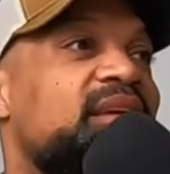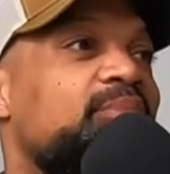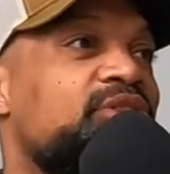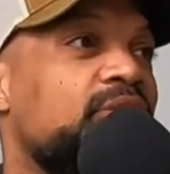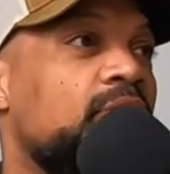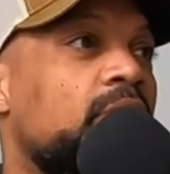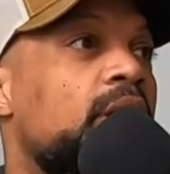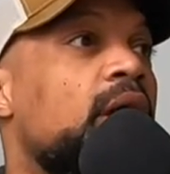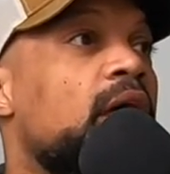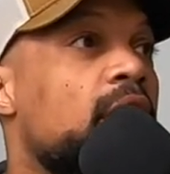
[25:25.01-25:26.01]
team too.
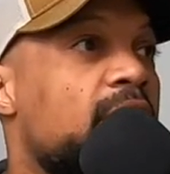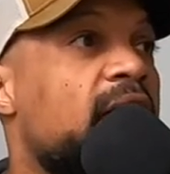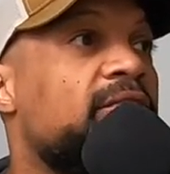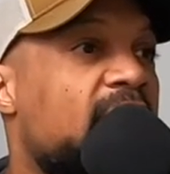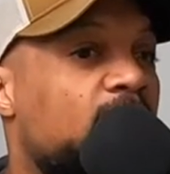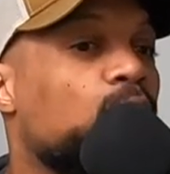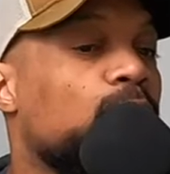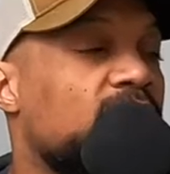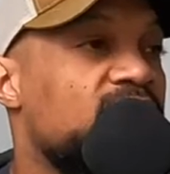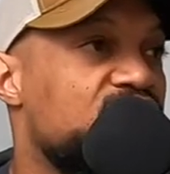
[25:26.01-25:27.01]
That dude, that that really